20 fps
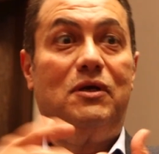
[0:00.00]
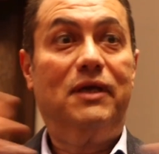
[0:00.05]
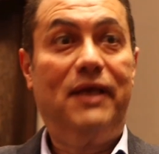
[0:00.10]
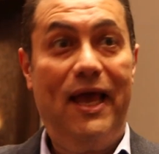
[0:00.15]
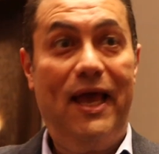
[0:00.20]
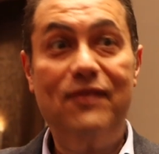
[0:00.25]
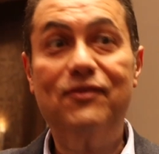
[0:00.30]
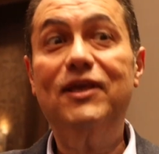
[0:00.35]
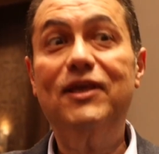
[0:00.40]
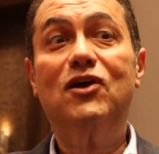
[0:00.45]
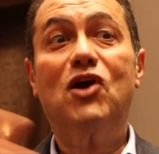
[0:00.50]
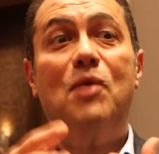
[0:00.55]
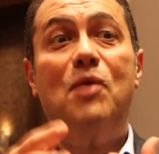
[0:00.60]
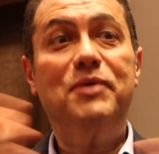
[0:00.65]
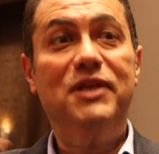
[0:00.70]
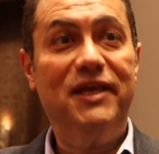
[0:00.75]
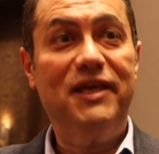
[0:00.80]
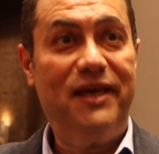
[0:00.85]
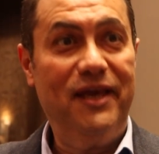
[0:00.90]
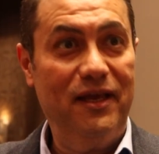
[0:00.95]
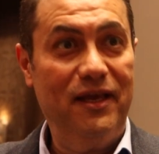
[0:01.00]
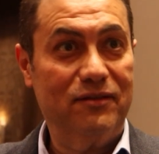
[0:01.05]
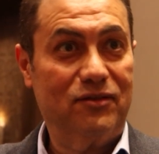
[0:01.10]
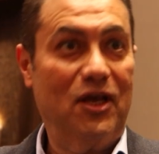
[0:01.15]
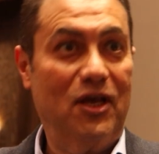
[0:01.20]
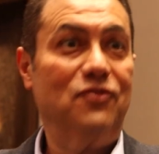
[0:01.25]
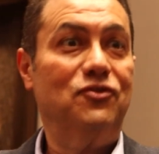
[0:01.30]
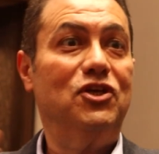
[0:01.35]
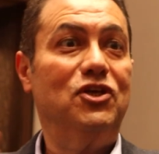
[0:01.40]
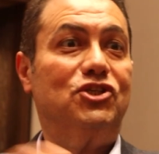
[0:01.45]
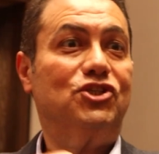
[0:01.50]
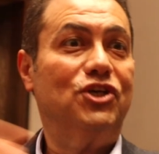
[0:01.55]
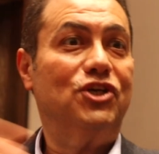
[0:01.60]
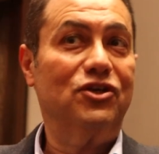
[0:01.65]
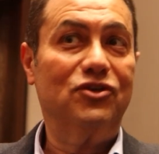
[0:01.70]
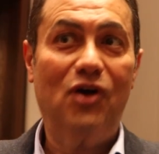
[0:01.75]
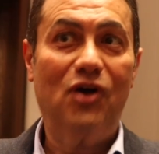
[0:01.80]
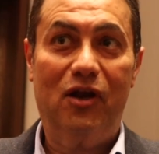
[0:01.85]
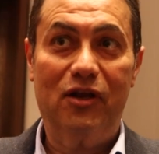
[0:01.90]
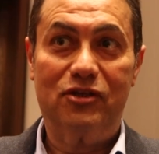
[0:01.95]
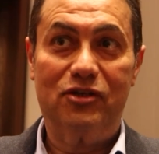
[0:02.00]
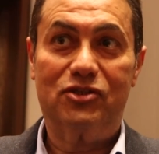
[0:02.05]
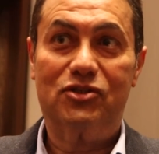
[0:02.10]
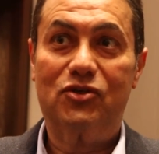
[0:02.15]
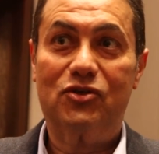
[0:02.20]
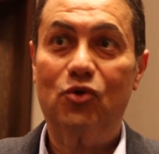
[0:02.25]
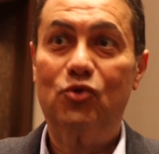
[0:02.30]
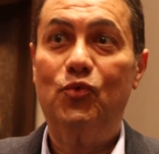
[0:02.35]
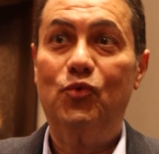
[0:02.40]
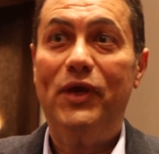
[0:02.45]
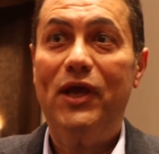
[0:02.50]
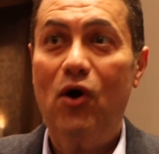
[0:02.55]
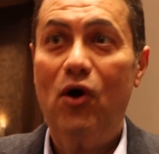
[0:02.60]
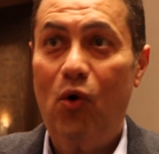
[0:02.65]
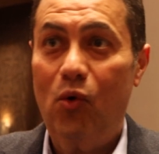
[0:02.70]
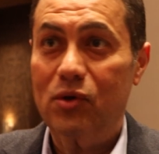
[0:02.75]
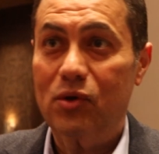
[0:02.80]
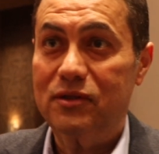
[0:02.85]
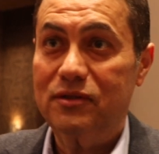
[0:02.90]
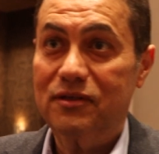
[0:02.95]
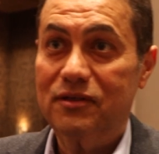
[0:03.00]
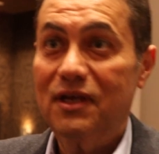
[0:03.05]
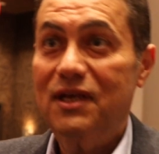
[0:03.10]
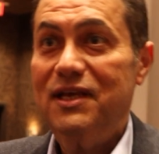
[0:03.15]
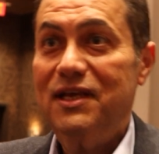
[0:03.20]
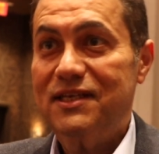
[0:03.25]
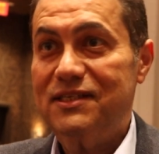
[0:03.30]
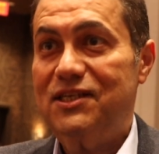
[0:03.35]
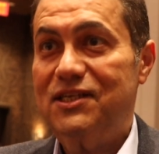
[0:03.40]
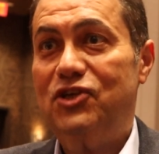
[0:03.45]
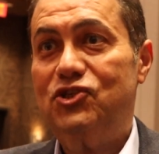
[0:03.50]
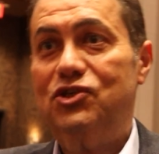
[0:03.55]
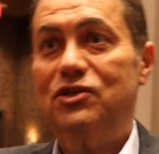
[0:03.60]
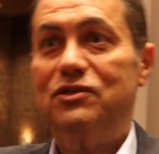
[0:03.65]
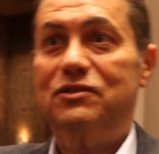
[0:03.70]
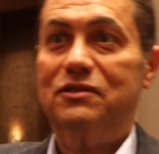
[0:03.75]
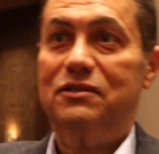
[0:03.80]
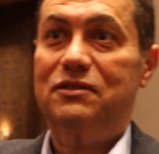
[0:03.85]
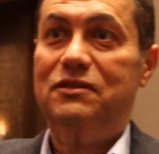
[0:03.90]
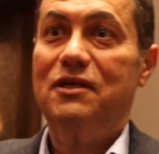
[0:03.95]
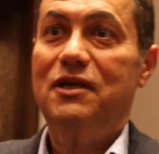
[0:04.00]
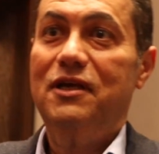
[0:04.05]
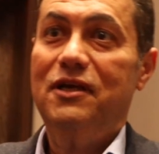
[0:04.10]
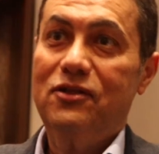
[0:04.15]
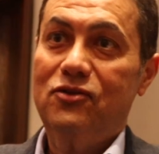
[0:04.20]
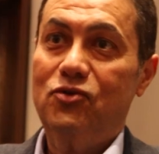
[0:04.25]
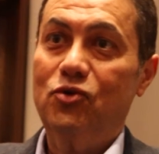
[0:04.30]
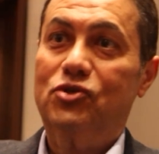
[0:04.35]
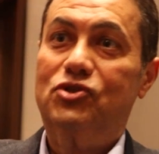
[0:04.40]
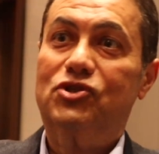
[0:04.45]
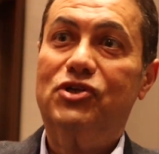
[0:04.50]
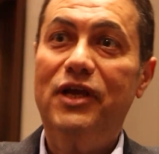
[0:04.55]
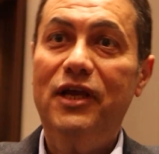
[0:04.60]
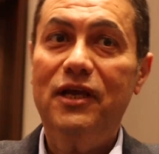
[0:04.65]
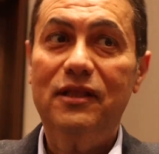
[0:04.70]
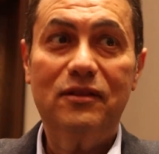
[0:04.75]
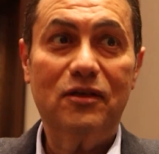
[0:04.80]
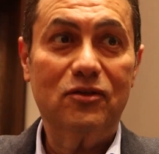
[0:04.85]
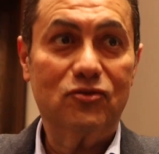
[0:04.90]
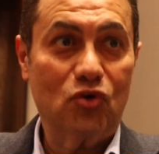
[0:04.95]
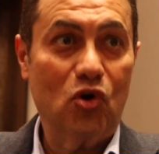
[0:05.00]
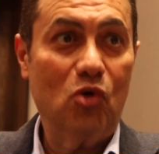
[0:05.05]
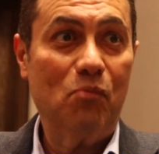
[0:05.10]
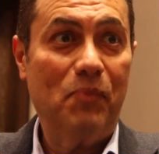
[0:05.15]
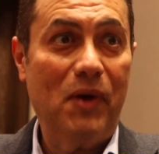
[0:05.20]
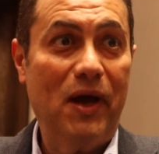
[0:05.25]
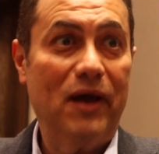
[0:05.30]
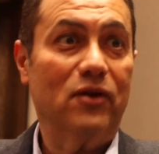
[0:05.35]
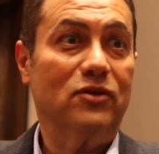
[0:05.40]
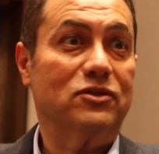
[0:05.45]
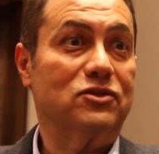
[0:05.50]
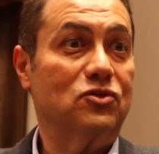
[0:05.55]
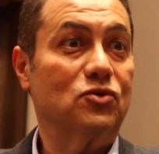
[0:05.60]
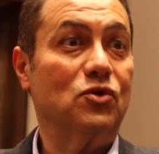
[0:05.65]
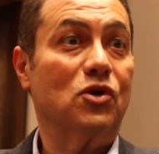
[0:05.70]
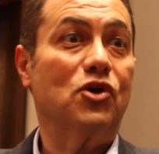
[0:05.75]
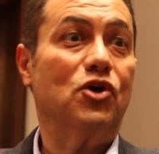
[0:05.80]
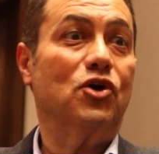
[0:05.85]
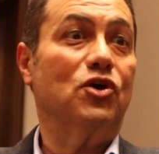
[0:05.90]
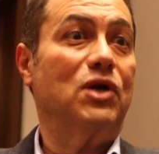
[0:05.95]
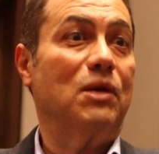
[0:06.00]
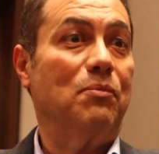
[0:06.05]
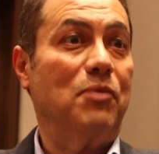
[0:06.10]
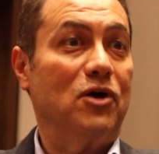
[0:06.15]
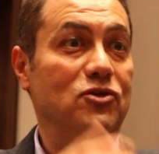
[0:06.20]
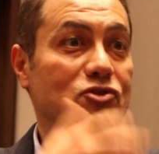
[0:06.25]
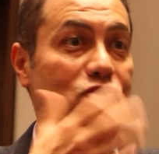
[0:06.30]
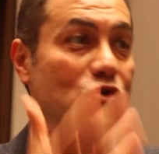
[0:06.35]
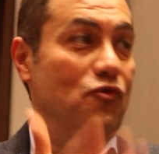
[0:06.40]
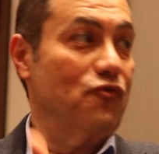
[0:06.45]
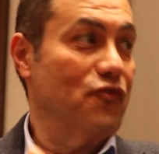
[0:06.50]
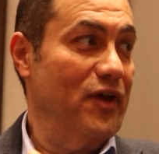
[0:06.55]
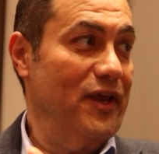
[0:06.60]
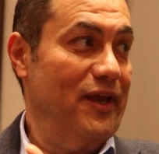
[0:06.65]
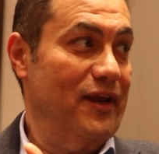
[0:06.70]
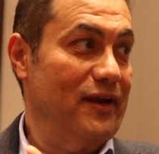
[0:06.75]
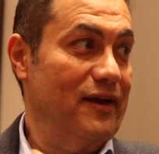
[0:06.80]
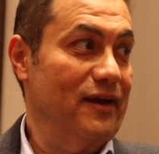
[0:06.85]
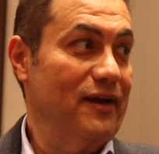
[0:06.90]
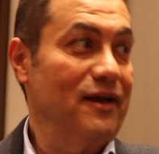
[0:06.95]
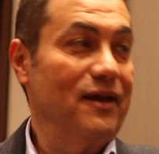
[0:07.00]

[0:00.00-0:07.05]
Can they communicate? Can they share knowledge? Could we hold sessions to train the drone pilots to learn about surveying?